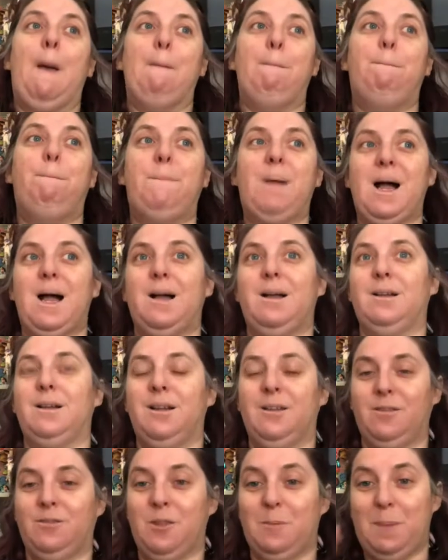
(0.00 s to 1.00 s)
But
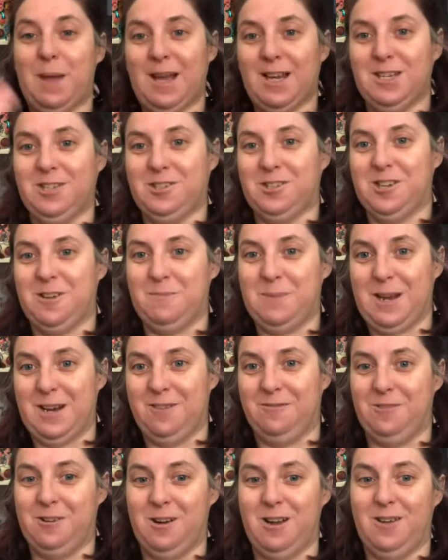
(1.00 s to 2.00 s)
the packages I've been
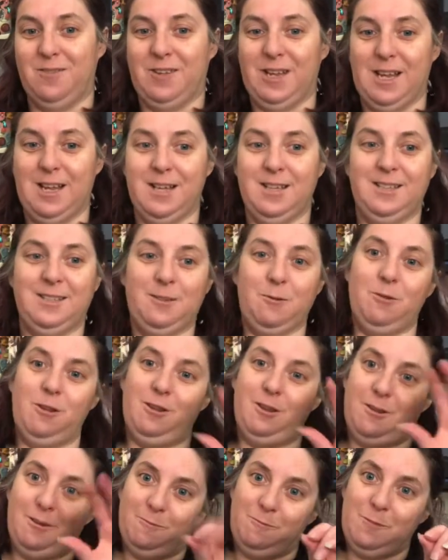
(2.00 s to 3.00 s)
arriving is
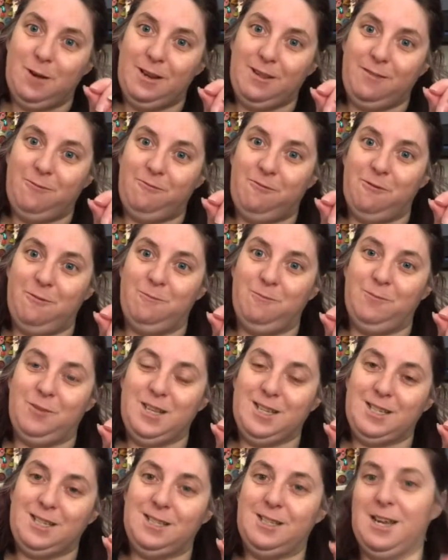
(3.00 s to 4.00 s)
got one from
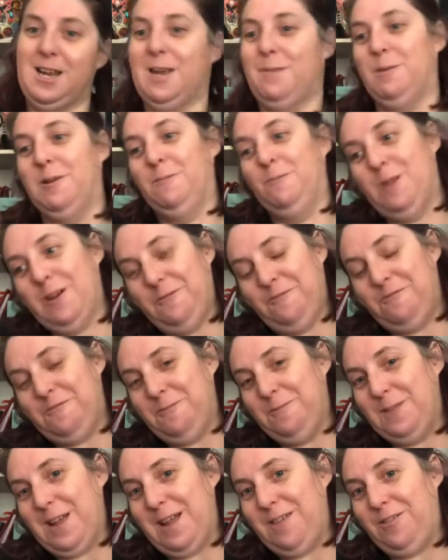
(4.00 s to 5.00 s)
this theme and one
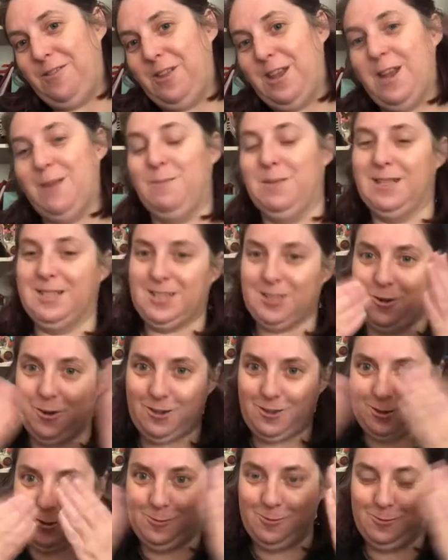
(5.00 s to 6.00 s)
from that theme. It's not
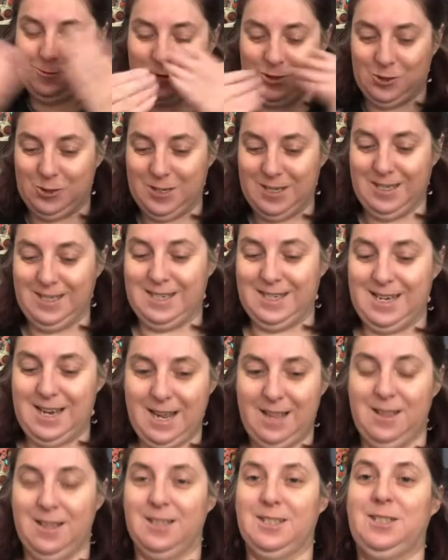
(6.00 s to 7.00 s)
all joined
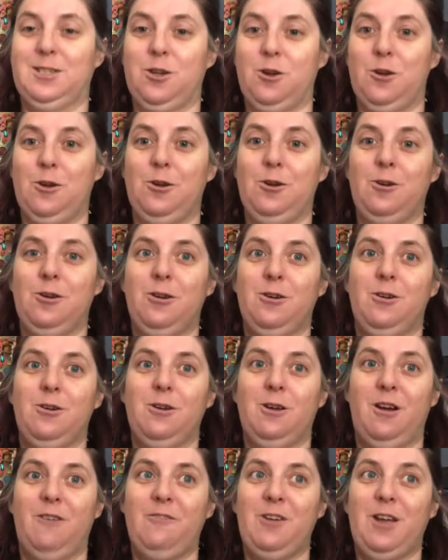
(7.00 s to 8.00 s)
together. So
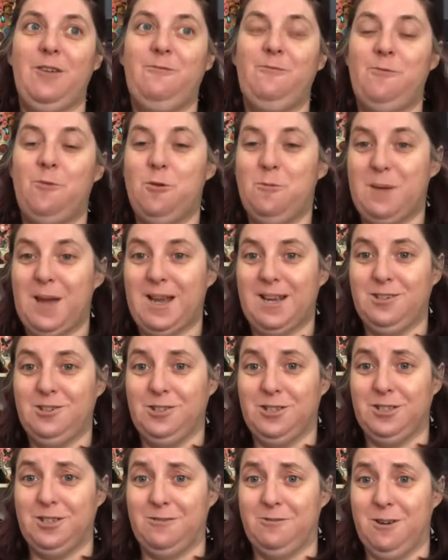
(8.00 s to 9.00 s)
I've had 4
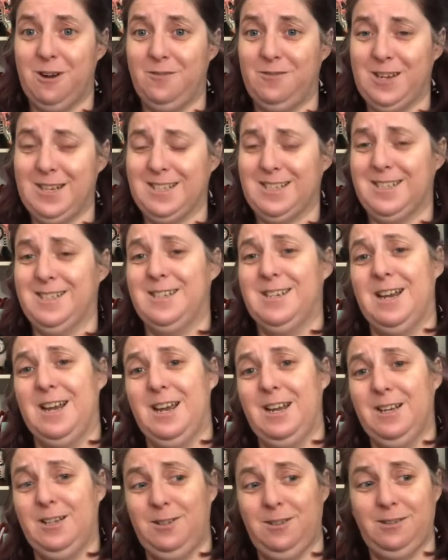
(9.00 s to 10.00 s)
packages arrive
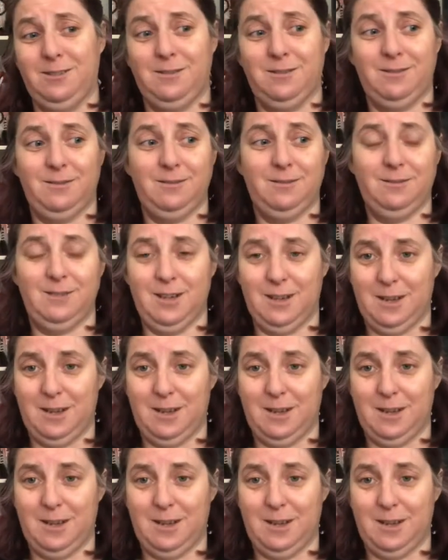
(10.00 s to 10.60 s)
yesterday, a